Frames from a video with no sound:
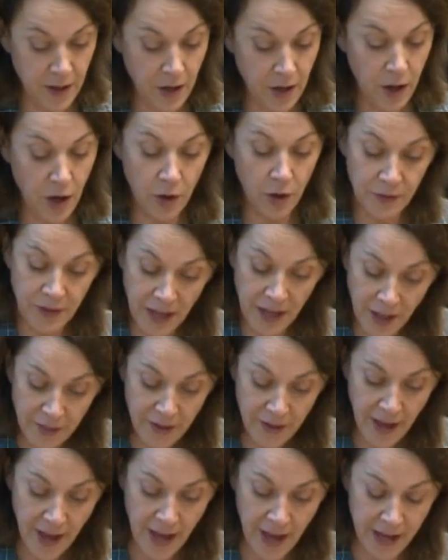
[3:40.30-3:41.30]
On the
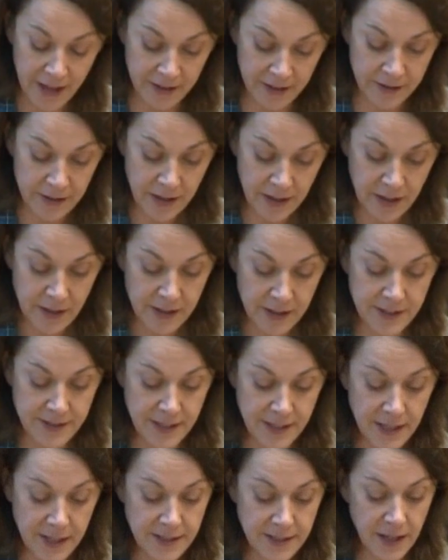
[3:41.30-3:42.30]
other hand, the
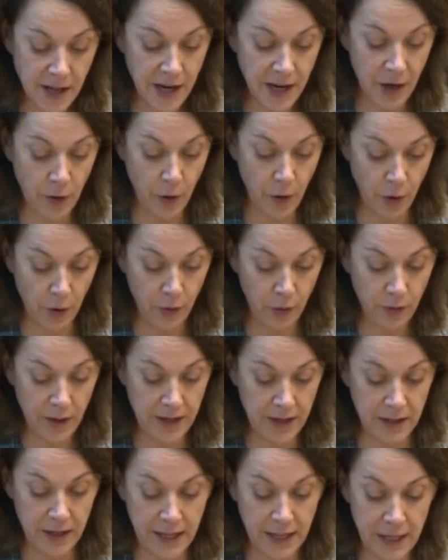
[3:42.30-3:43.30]
CSIRO
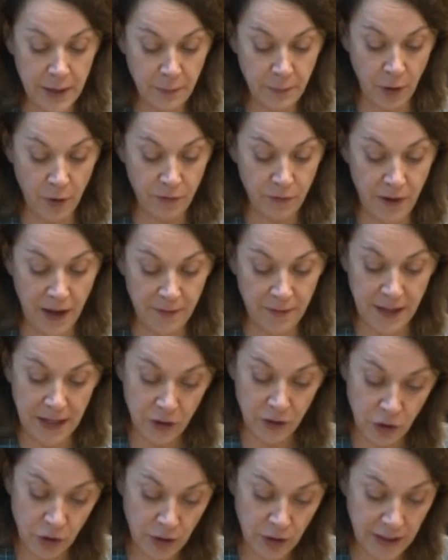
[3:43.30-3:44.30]
and AEMO found that
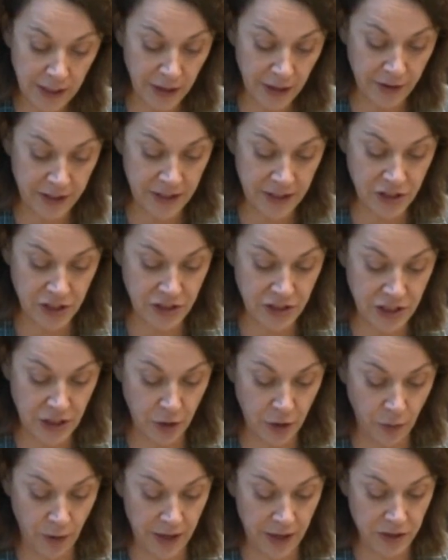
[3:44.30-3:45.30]
nuclear energy
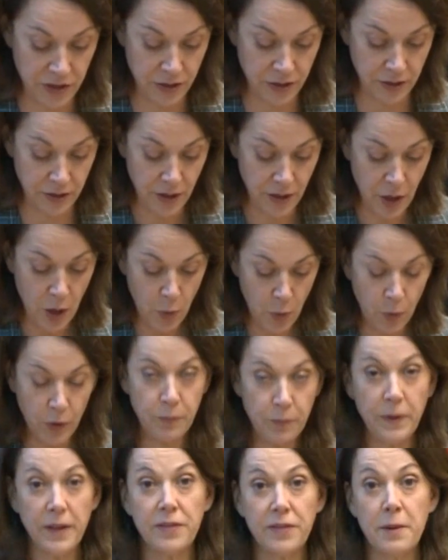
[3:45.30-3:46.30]
generation
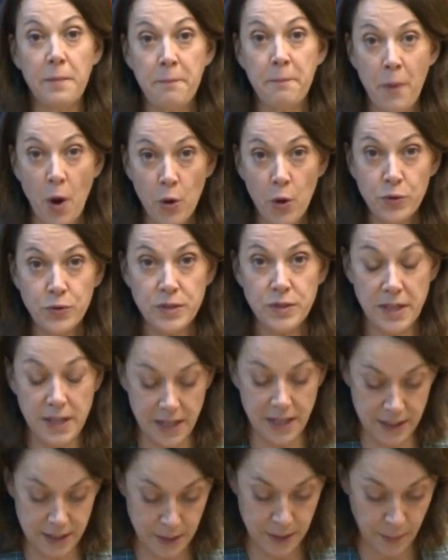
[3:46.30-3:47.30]
would be the most
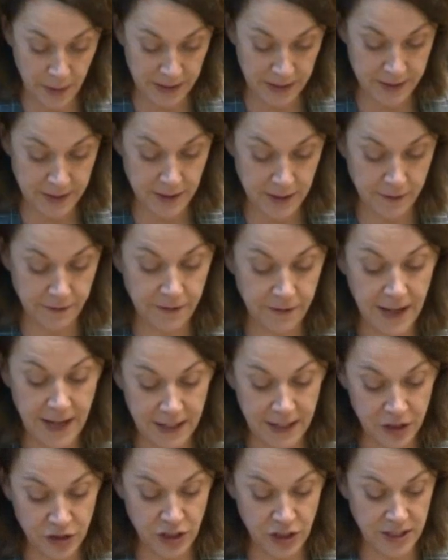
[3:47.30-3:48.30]
expensive
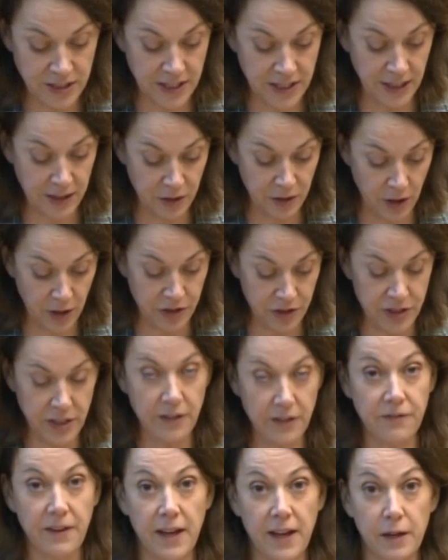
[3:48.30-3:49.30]
energy technology
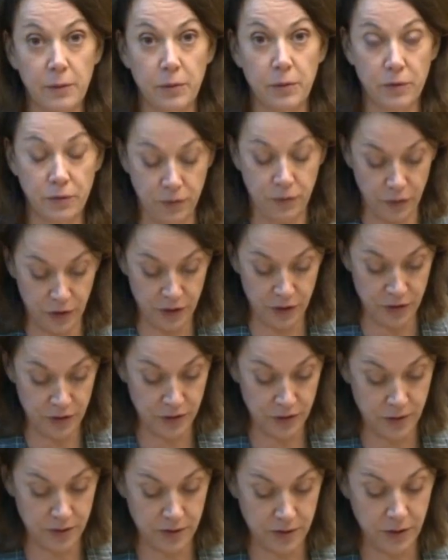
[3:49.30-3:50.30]
available for
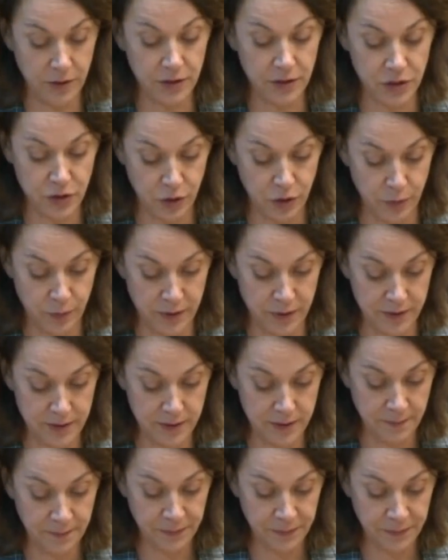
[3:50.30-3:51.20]
consumers.